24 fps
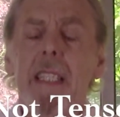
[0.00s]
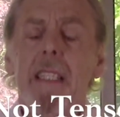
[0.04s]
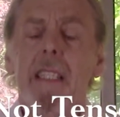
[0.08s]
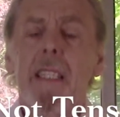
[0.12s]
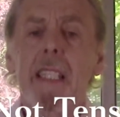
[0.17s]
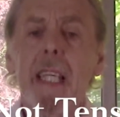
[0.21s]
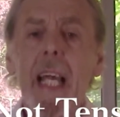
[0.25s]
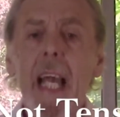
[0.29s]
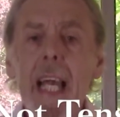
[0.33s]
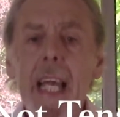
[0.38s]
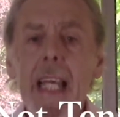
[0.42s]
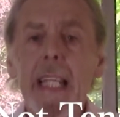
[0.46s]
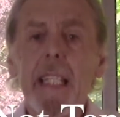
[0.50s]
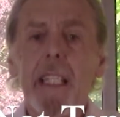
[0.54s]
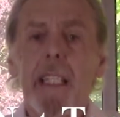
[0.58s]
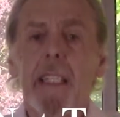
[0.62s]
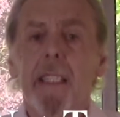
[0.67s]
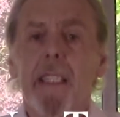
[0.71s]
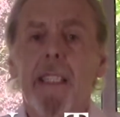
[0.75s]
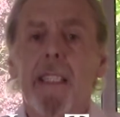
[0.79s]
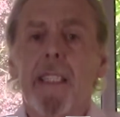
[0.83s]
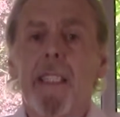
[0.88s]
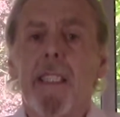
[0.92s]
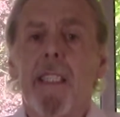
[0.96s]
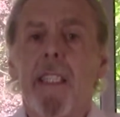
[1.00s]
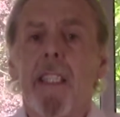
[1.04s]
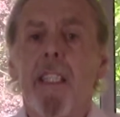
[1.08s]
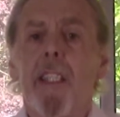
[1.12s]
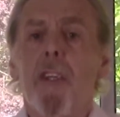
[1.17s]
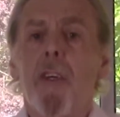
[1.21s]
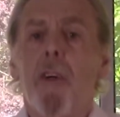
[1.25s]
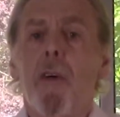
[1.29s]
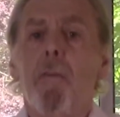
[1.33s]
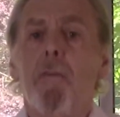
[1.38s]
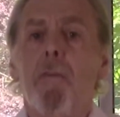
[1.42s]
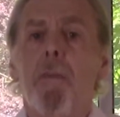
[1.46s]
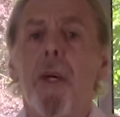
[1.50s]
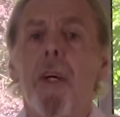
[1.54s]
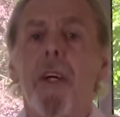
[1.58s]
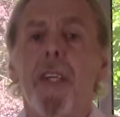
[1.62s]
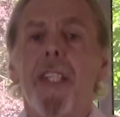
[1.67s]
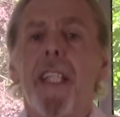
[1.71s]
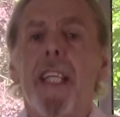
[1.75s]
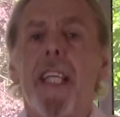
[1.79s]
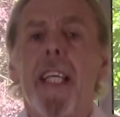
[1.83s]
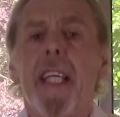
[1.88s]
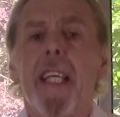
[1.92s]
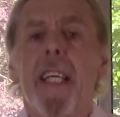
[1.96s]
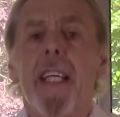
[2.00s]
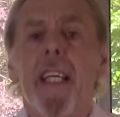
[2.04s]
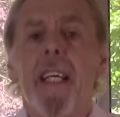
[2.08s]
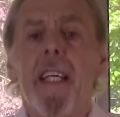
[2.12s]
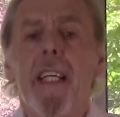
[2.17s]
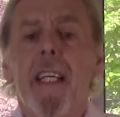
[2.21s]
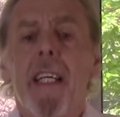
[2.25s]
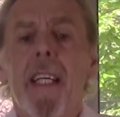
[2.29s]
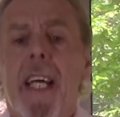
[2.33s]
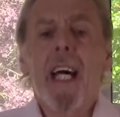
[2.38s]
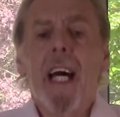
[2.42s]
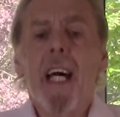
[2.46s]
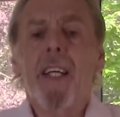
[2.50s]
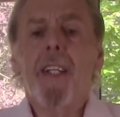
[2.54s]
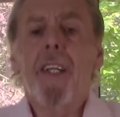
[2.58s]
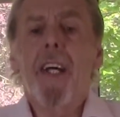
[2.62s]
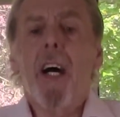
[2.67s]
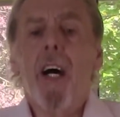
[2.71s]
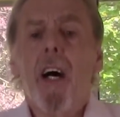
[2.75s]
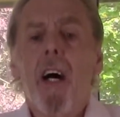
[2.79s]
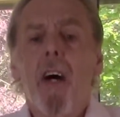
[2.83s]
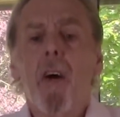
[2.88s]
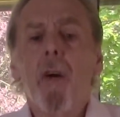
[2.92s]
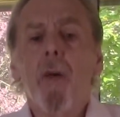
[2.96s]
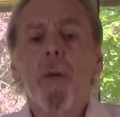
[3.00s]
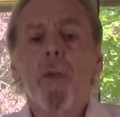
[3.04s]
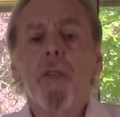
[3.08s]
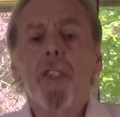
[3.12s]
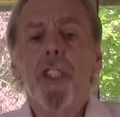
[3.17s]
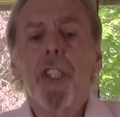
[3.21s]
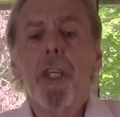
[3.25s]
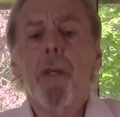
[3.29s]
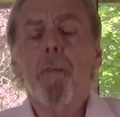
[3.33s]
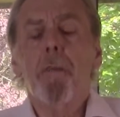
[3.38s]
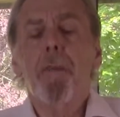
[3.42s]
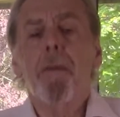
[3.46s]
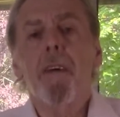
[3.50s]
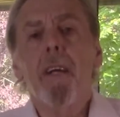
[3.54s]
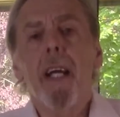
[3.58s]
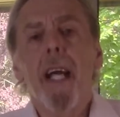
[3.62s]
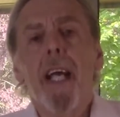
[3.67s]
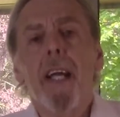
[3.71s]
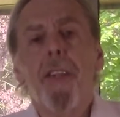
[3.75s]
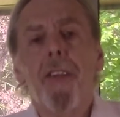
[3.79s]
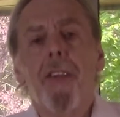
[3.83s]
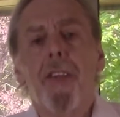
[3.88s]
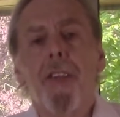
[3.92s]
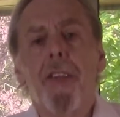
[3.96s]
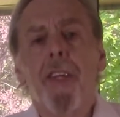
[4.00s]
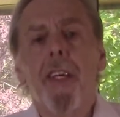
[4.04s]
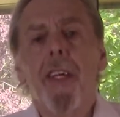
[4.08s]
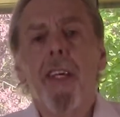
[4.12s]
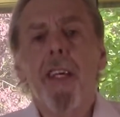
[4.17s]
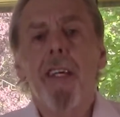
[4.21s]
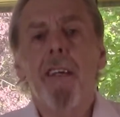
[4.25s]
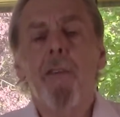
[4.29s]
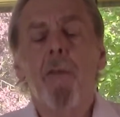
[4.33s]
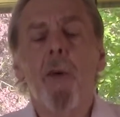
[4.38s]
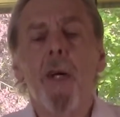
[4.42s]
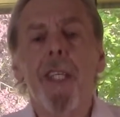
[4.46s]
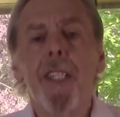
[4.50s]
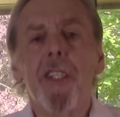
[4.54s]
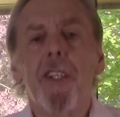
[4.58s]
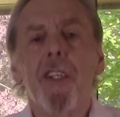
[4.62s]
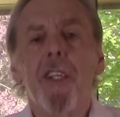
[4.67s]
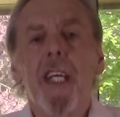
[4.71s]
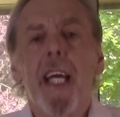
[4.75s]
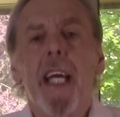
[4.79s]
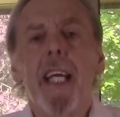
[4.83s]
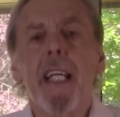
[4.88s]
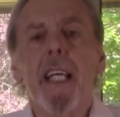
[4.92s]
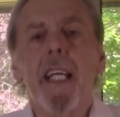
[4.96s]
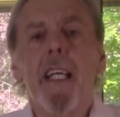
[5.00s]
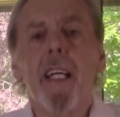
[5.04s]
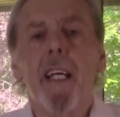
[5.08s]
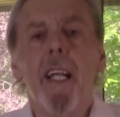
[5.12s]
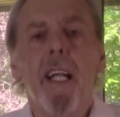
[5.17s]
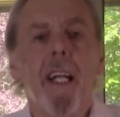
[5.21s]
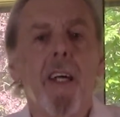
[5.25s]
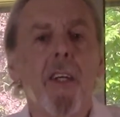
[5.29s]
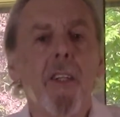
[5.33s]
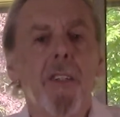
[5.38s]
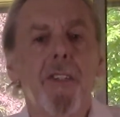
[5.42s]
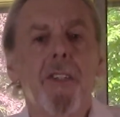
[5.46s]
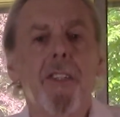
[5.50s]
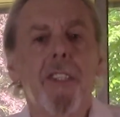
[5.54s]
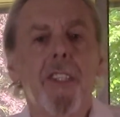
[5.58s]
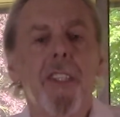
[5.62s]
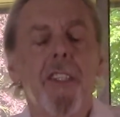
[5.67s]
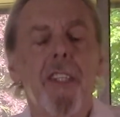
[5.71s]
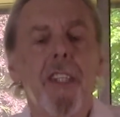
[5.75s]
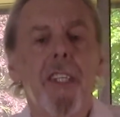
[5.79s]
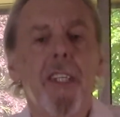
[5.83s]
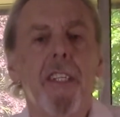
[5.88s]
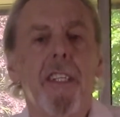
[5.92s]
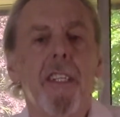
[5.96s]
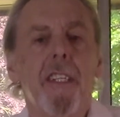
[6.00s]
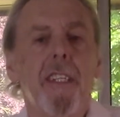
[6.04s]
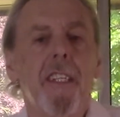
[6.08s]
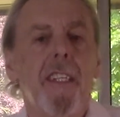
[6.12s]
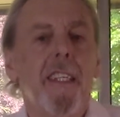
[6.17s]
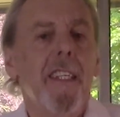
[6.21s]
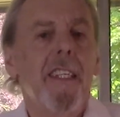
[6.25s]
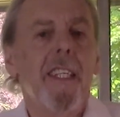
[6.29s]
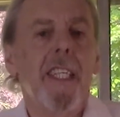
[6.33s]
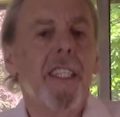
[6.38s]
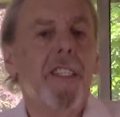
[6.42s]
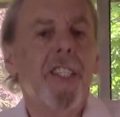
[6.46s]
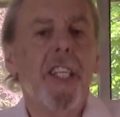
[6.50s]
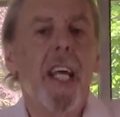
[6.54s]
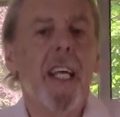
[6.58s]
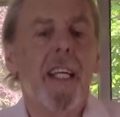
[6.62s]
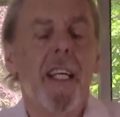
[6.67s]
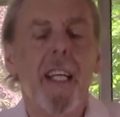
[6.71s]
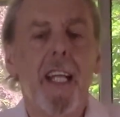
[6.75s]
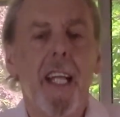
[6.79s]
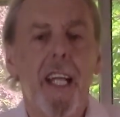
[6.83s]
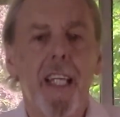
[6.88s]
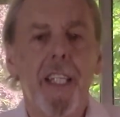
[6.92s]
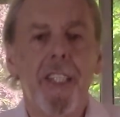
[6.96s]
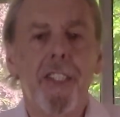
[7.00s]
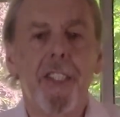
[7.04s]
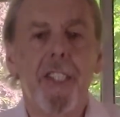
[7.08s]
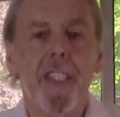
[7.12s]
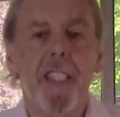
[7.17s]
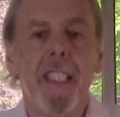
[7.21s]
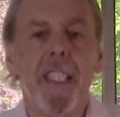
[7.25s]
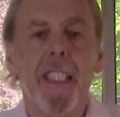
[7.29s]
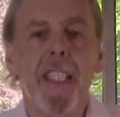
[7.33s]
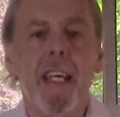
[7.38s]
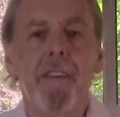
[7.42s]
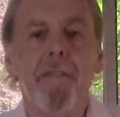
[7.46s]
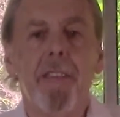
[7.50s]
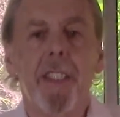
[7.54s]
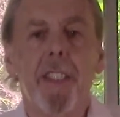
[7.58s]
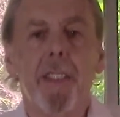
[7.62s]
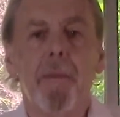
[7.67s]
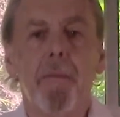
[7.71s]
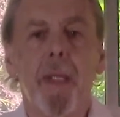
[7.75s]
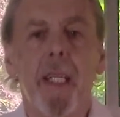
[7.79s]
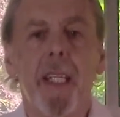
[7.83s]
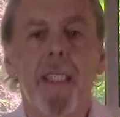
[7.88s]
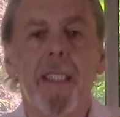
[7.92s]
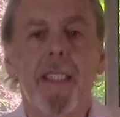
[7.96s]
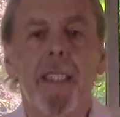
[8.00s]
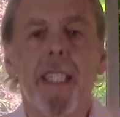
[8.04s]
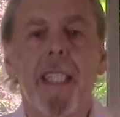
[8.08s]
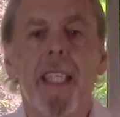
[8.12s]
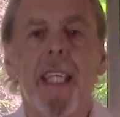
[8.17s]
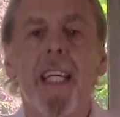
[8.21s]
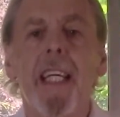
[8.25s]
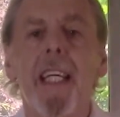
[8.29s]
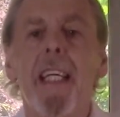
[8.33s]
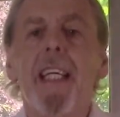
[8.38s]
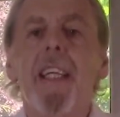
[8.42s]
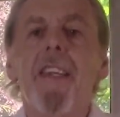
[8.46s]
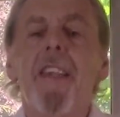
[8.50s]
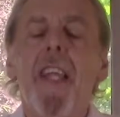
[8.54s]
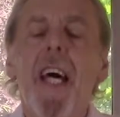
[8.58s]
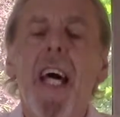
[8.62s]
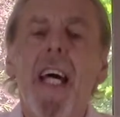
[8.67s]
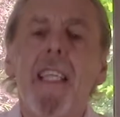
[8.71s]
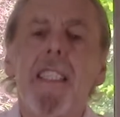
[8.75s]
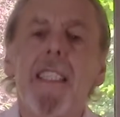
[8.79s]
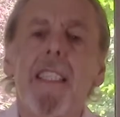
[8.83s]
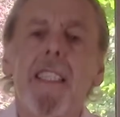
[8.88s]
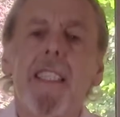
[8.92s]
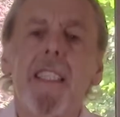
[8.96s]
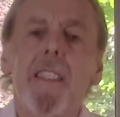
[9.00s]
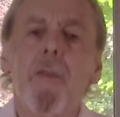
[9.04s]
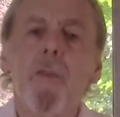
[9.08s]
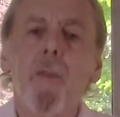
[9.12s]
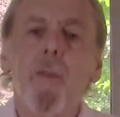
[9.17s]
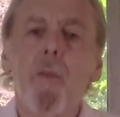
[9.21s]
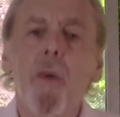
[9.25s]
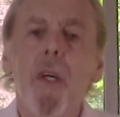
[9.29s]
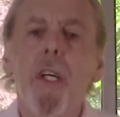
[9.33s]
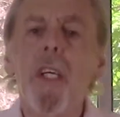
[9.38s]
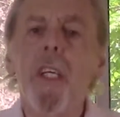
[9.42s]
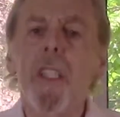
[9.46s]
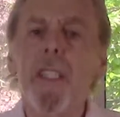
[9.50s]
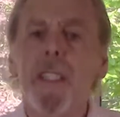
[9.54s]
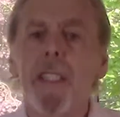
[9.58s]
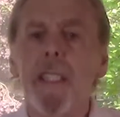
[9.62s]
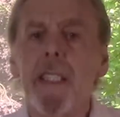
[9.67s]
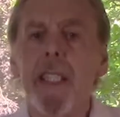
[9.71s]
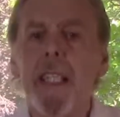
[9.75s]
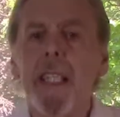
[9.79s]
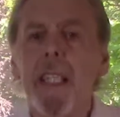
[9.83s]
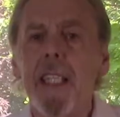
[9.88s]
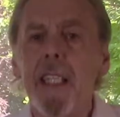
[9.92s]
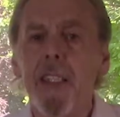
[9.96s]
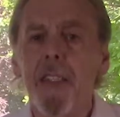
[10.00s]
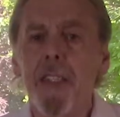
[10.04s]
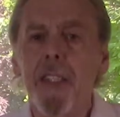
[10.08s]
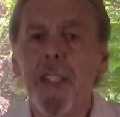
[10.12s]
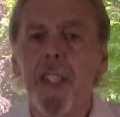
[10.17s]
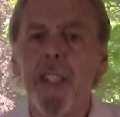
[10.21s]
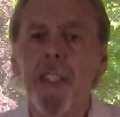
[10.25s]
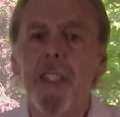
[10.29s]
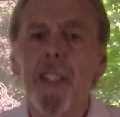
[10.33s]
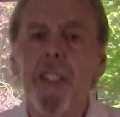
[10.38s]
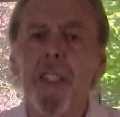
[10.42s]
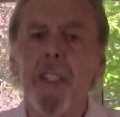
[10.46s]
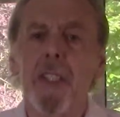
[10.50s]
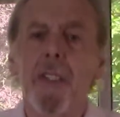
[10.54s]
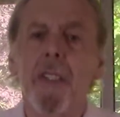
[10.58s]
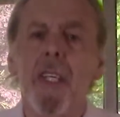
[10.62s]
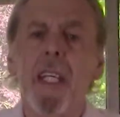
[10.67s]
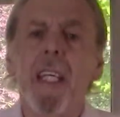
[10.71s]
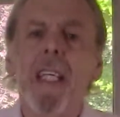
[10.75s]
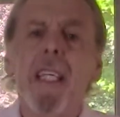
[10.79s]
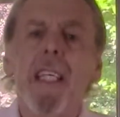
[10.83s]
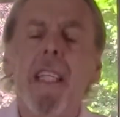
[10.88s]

tense your body and hold your breath when you're getting close to the ejaculation inevitability. That's the worst thing you can do.